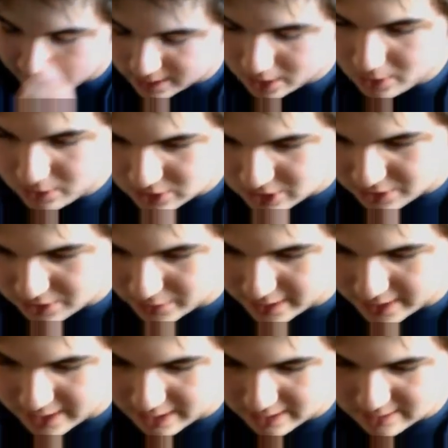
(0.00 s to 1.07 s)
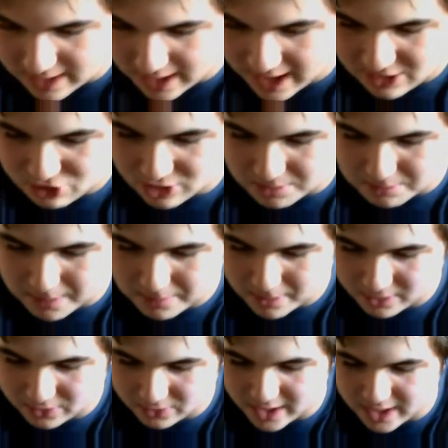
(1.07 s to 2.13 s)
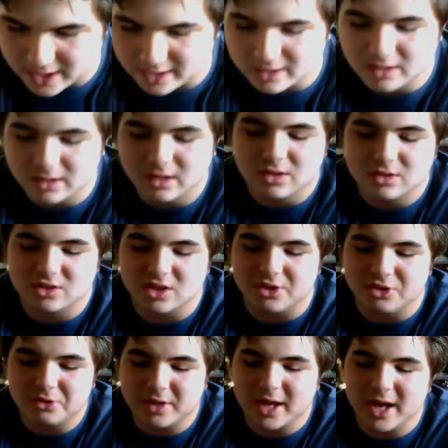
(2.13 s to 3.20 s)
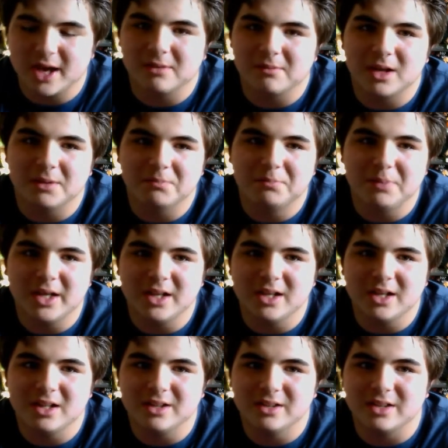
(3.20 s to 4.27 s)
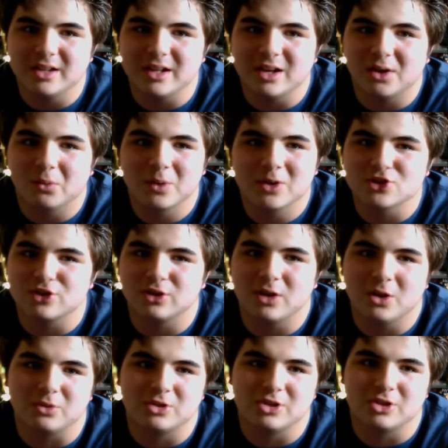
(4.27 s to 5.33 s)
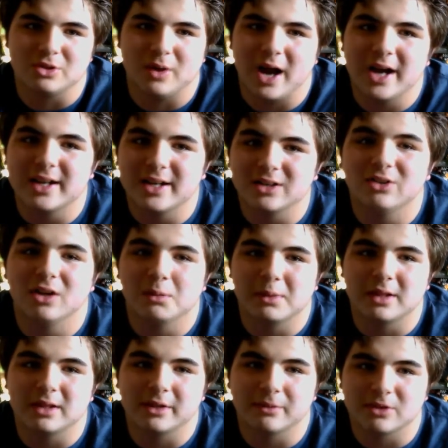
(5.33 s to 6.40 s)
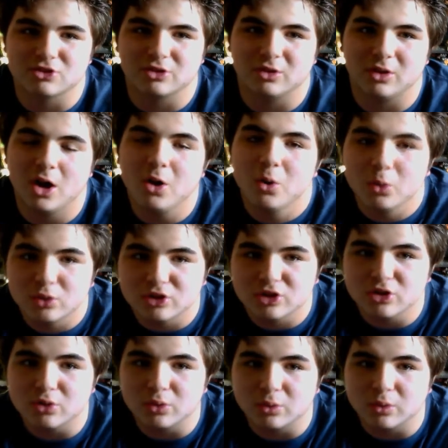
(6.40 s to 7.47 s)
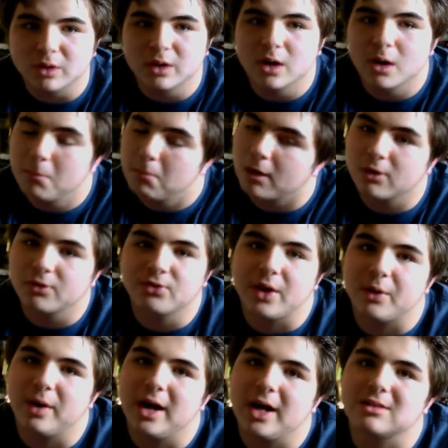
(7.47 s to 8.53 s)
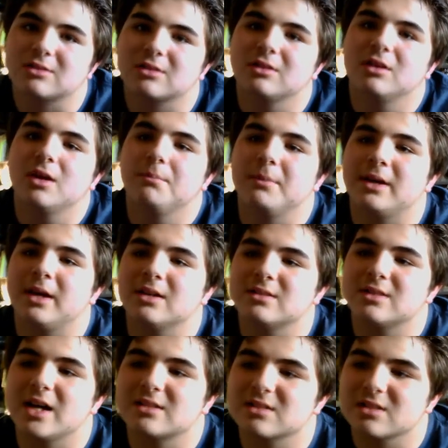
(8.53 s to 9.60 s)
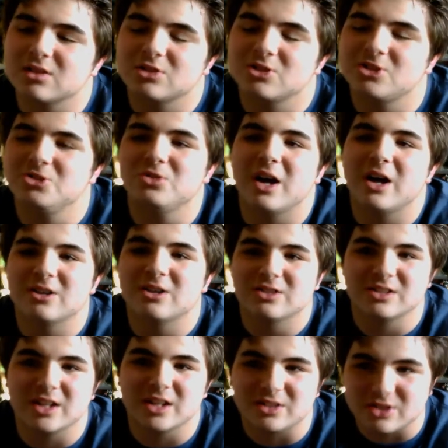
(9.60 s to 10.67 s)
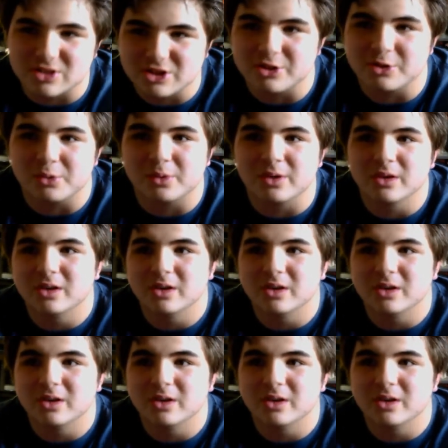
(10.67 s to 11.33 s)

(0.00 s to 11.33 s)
And 02 is actually my birthday. So you can't be the original O2. I can only be the original O2 birthday wise because that's 2002.